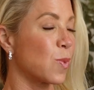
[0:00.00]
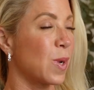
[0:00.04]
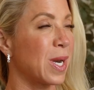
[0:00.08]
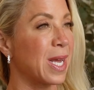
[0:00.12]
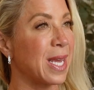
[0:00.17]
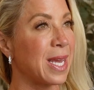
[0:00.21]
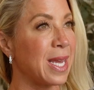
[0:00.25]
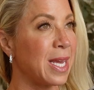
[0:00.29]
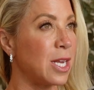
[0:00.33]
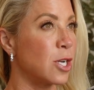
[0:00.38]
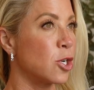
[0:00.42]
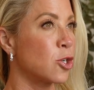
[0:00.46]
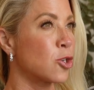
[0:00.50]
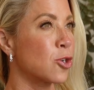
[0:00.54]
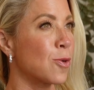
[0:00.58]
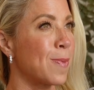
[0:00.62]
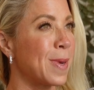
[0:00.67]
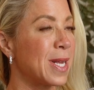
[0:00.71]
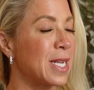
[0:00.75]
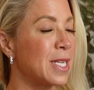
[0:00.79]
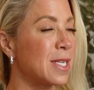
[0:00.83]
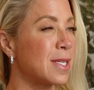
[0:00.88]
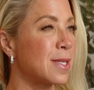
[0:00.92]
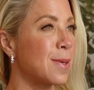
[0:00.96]
to eat a
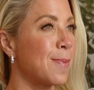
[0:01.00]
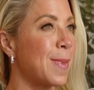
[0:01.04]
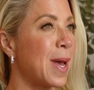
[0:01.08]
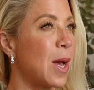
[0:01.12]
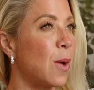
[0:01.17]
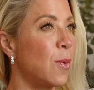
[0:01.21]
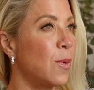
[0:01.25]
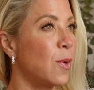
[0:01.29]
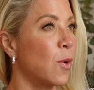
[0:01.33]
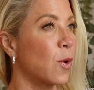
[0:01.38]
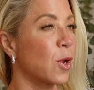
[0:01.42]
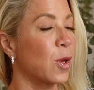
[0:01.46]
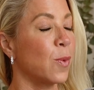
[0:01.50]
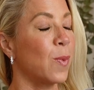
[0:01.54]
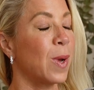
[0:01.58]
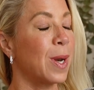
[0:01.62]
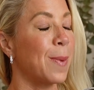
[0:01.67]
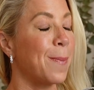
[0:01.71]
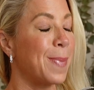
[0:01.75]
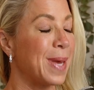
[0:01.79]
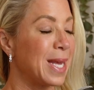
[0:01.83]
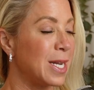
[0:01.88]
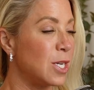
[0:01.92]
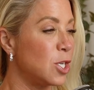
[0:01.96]
tremendous amount, or you want to
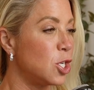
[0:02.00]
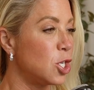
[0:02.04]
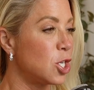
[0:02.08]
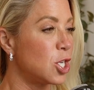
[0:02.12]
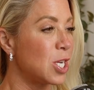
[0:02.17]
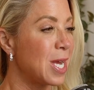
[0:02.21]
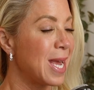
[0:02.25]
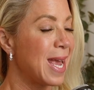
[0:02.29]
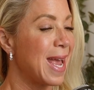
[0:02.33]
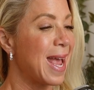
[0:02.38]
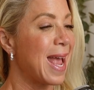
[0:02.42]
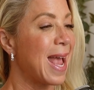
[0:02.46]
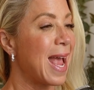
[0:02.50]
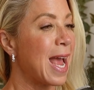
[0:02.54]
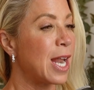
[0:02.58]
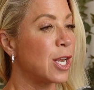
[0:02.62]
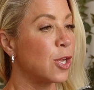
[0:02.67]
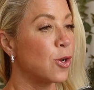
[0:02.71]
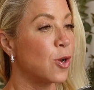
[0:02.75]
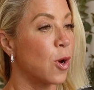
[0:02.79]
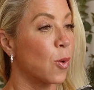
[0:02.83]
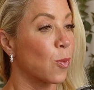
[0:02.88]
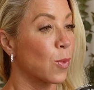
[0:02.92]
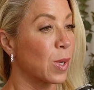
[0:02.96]
binge and you
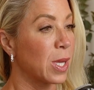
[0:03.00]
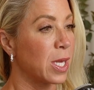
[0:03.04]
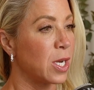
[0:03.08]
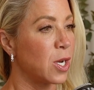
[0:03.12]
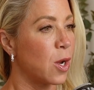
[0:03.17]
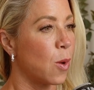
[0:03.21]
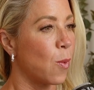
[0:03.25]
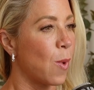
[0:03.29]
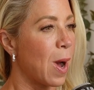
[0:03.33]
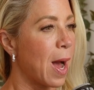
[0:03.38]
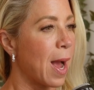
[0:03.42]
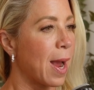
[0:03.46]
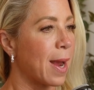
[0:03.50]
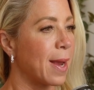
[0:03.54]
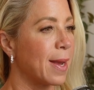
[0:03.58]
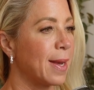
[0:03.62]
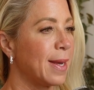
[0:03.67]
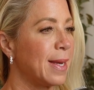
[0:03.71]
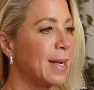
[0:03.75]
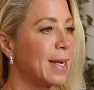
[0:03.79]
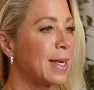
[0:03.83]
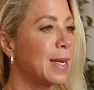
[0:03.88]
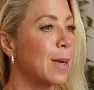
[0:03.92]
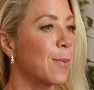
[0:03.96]
don't really know why.
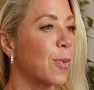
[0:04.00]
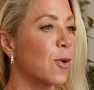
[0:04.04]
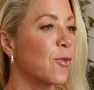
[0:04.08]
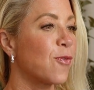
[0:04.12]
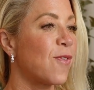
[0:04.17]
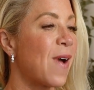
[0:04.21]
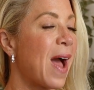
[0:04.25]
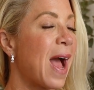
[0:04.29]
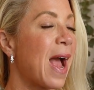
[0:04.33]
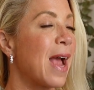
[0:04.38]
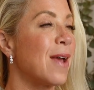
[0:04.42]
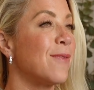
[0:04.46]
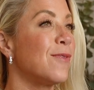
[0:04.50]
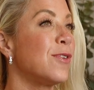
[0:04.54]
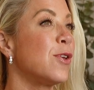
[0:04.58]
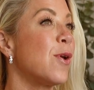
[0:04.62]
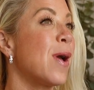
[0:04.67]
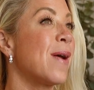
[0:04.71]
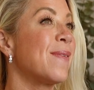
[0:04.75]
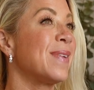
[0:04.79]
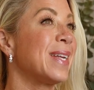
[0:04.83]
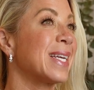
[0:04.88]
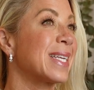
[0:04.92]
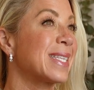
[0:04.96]
Number 5, you
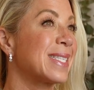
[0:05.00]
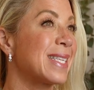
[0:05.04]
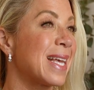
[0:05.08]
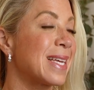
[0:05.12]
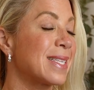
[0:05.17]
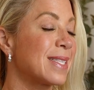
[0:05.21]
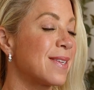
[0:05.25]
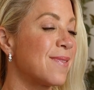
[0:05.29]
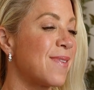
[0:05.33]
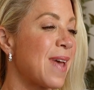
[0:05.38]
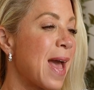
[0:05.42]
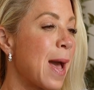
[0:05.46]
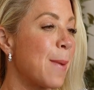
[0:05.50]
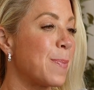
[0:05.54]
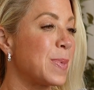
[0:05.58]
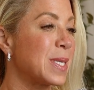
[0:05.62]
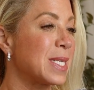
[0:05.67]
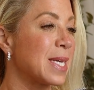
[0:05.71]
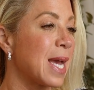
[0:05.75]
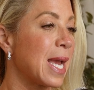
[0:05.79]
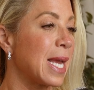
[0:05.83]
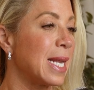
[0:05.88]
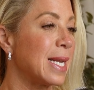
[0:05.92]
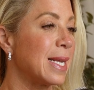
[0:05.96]
have an excessive
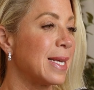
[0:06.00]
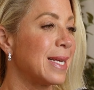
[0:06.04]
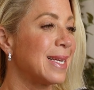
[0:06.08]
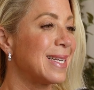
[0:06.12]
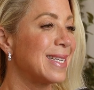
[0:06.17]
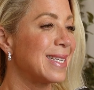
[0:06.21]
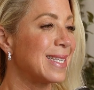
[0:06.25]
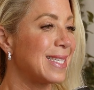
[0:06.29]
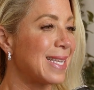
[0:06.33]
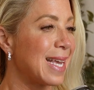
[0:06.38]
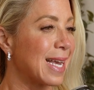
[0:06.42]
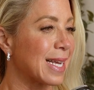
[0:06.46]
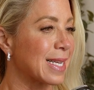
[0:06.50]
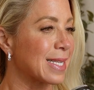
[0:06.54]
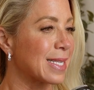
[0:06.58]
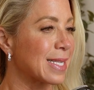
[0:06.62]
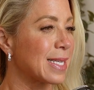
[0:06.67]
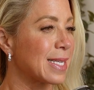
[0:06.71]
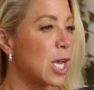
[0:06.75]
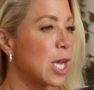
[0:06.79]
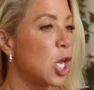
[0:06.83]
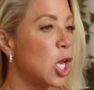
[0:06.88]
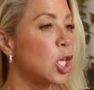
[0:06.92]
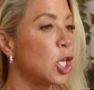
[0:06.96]
appetite. 6,
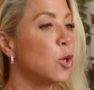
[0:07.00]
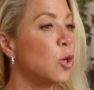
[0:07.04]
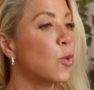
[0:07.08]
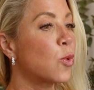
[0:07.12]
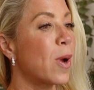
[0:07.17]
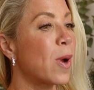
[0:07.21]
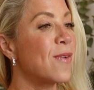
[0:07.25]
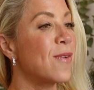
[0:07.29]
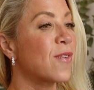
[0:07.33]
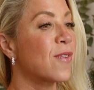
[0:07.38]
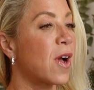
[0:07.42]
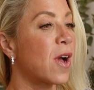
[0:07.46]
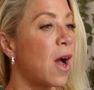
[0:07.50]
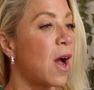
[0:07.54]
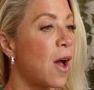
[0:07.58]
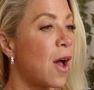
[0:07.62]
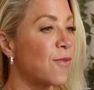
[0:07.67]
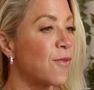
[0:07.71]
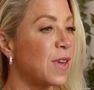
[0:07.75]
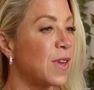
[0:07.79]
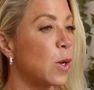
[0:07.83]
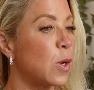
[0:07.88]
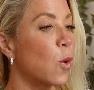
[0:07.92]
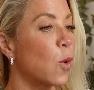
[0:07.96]
you crave
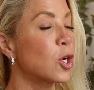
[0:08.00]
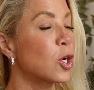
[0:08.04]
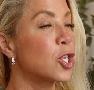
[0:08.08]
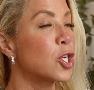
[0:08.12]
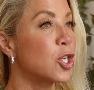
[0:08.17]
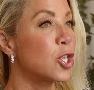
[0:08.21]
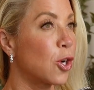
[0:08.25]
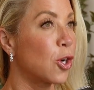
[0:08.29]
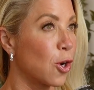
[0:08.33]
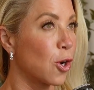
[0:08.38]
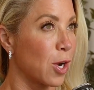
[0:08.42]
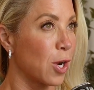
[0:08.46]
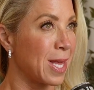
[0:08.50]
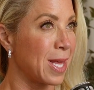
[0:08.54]
coffee or sugar in